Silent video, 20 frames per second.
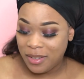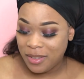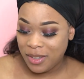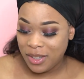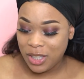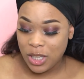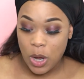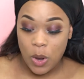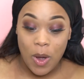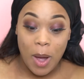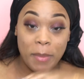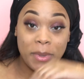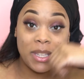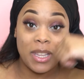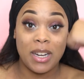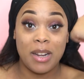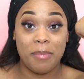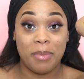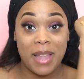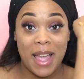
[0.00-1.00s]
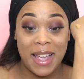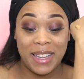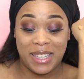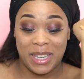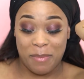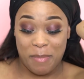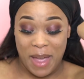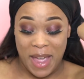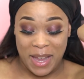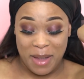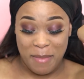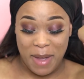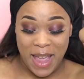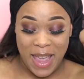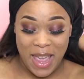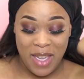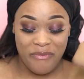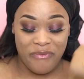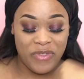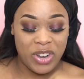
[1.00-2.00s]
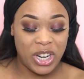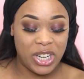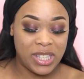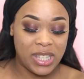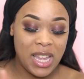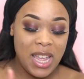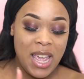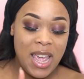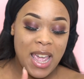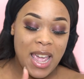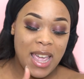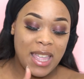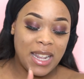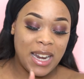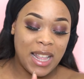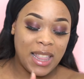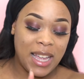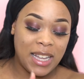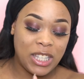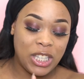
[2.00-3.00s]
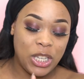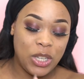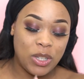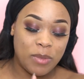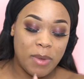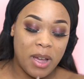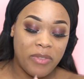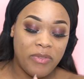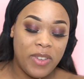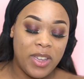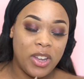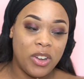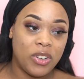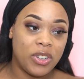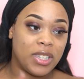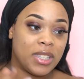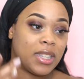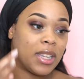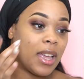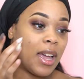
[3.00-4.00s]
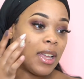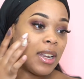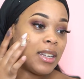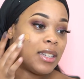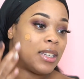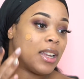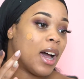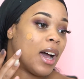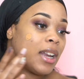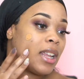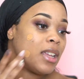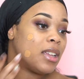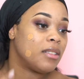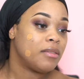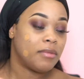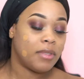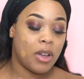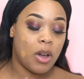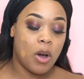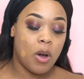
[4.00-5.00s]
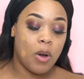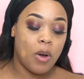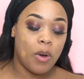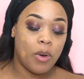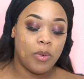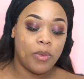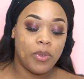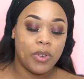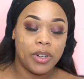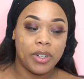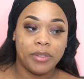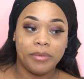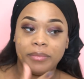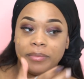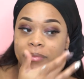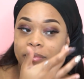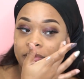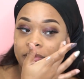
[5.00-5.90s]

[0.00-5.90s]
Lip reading: So I'm just going to apply it to the back of my hand first. And then I like to use my finger just to kind of dot it all over.